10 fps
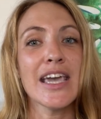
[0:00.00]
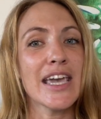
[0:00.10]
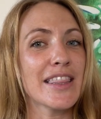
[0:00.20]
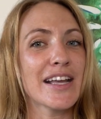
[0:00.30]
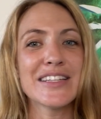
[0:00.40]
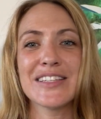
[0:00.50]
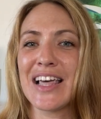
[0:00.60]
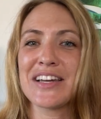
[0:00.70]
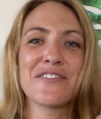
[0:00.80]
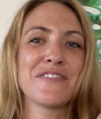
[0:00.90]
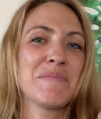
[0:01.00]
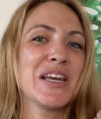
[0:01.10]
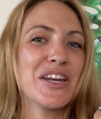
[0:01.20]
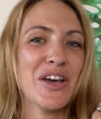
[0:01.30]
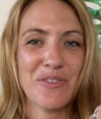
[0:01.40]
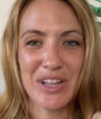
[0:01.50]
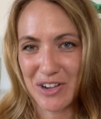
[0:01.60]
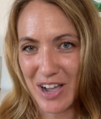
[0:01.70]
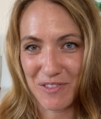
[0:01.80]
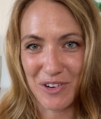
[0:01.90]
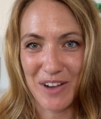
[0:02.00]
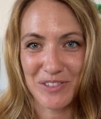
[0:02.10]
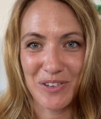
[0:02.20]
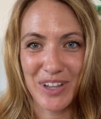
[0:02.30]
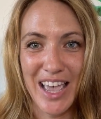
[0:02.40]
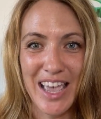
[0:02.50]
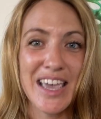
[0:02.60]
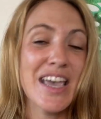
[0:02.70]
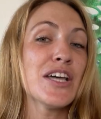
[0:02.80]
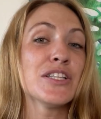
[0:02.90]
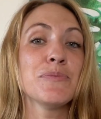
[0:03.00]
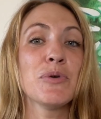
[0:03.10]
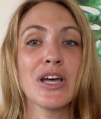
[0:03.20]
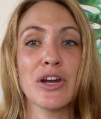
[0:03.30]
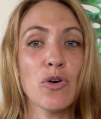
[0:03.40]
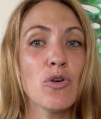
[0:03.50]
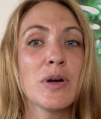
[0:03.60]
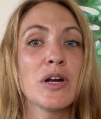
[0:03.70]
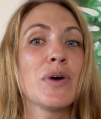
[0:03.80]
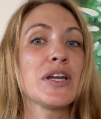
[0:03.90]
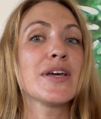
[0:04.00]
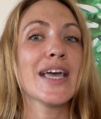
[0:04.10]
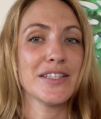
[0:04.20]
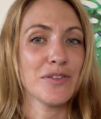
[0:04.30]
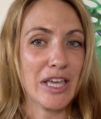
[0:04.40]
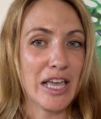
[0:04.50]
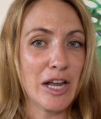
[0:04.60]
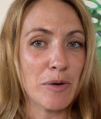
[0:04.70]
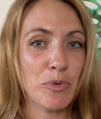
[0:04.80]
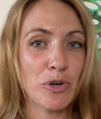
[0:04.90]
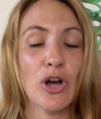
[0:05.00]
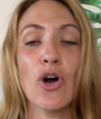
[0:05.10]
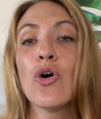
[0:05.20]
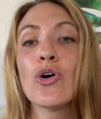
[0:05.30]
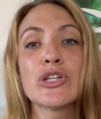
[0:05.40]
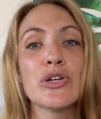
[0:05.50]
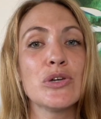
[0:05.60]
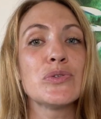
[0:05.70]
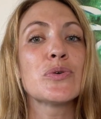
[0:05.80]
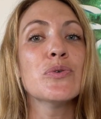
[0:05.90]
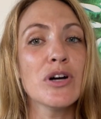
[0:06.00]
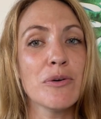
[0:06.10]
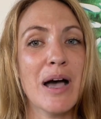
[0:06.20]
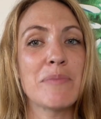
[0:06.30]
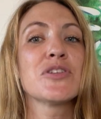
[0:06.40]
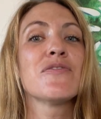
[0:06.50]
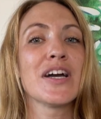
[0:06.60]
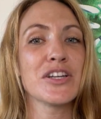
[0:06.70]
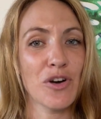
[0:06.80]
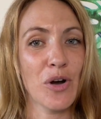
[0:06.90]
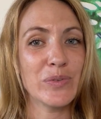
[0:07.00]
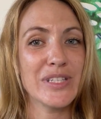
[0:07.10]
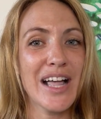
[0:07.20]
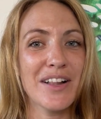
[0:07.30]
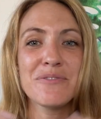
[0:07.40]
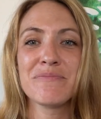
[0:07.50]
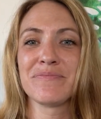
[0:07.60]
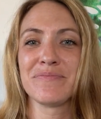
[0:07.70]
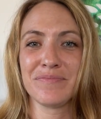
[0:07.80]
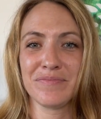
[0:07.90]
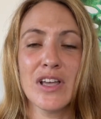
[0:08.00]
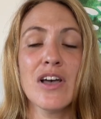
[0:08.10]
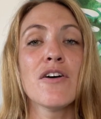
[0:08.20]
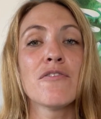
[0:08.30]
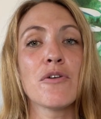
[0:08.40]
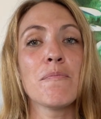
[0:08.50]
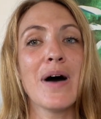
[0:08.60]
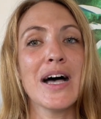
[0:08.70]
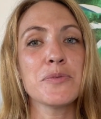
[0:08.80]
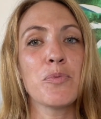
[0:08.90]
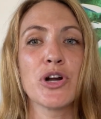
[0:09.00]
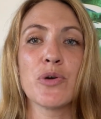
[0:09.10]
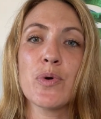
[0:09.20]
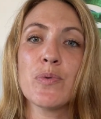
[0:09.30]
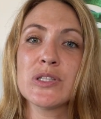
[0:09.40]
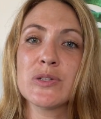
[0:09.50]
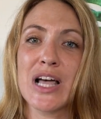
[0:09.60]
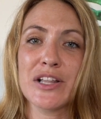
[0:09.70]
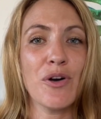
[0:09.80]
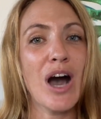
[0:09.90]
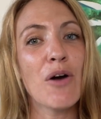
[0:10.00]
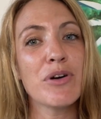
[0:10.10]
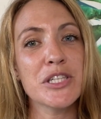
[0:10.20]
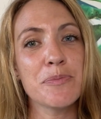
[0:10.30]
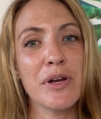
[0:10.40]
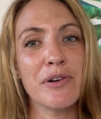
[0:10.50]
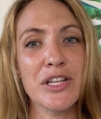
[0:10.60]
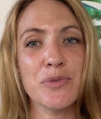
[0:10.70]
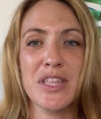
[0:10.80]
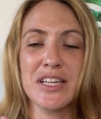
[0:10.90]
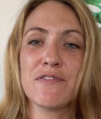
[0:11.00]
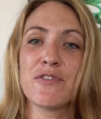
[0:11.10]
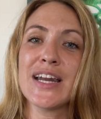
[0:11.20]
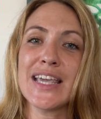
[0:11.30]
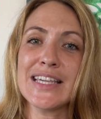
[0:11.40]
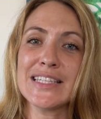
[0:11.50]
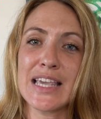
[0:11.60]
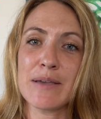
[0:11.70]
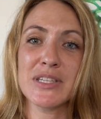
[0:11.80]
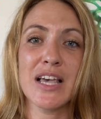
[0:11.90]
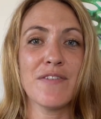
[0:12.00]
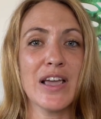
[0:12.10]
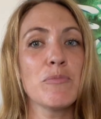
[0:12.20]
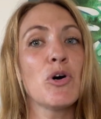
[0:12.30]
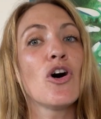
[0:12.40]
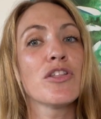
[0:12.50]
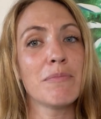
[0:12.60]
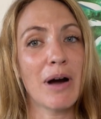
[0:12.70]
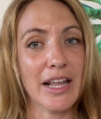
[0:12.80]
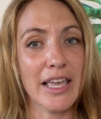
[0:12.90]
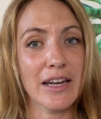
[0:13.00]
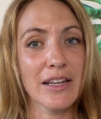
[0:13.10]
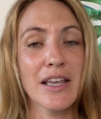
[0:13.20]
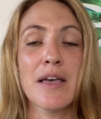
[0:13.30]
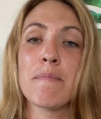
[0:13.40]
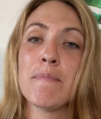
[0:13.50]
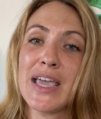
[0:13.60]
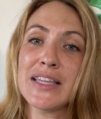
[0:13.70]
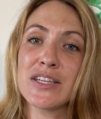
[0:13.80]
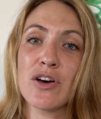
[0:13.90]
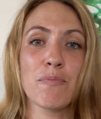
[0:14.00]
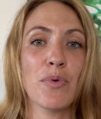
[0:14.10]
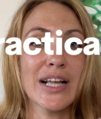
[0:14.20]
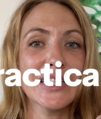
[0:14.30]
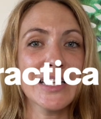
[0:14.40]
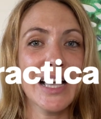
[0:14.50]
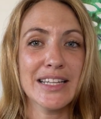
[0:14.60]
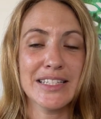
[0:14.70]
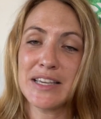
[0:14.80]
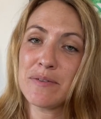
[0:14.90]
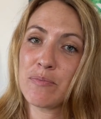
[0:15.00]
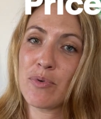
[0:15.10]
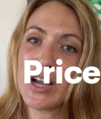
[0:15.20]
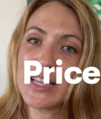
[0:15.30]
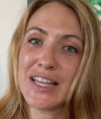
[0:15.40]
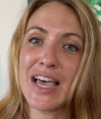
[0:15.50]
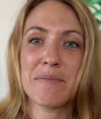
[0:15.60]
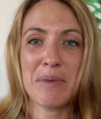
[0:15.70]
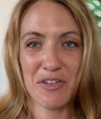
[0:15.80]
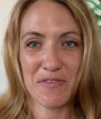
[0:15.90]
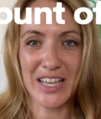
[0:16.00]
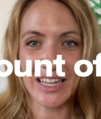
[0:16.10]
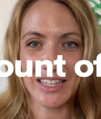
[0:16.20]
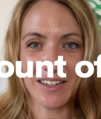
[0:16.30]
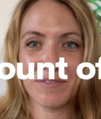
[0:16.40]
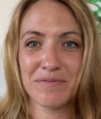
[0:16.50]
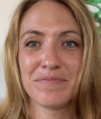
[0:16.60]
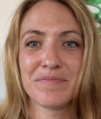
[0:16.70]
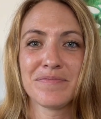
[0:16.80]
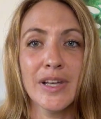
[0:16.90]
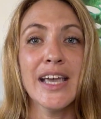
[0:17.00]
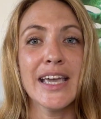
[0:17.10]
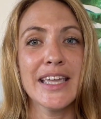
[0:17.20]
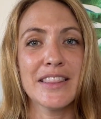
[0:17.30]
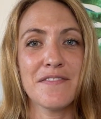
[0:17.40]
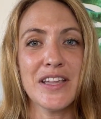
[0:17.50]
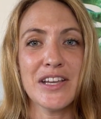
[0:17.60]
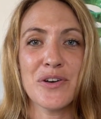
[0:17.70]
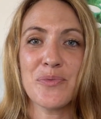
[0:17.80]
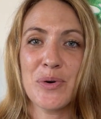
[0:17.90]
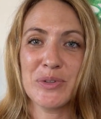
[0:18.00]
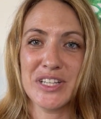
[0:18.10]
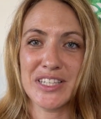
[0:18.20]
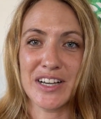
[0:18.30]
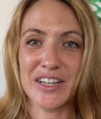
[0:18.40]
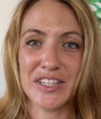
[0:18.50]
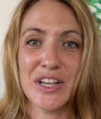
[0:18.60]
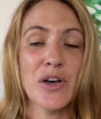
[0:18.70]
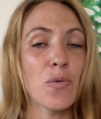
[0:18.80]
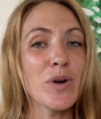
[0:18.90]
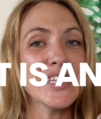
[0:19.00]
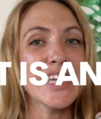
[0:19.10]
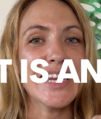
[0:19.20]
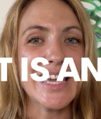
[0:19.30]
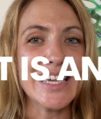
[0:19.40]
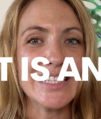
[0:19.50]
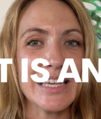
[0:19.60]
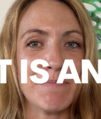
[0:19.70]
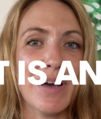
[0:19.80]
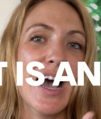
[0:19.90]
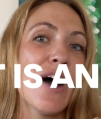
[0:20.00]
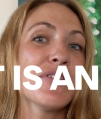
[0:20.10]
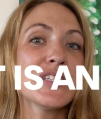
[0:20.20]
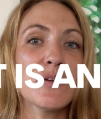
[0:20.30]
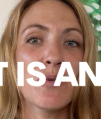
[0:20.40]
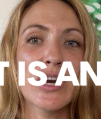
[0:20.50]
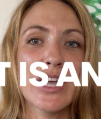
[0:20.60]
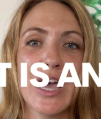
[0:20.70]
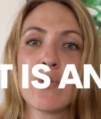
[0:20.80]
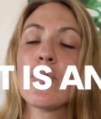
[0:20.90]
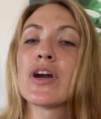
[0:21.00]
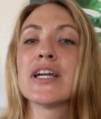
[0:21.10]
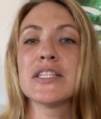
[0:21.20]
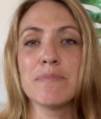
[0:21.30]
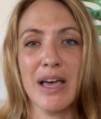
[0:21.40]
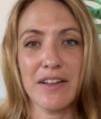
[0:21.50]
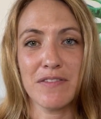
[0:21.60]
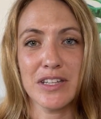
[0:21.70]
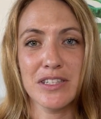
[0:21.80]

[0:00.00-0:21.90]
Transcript: either to let your family know that you have arrived okay, to book an Uber when you get to the airport, or to use Google Maps to find your hotel, from Passporter, we want to tell you our experience with the different eSIMs available on the market, based on practicality, price, and amount of data. In the video, we will discuss what is an eSIM, how does it work, and what are its benefits.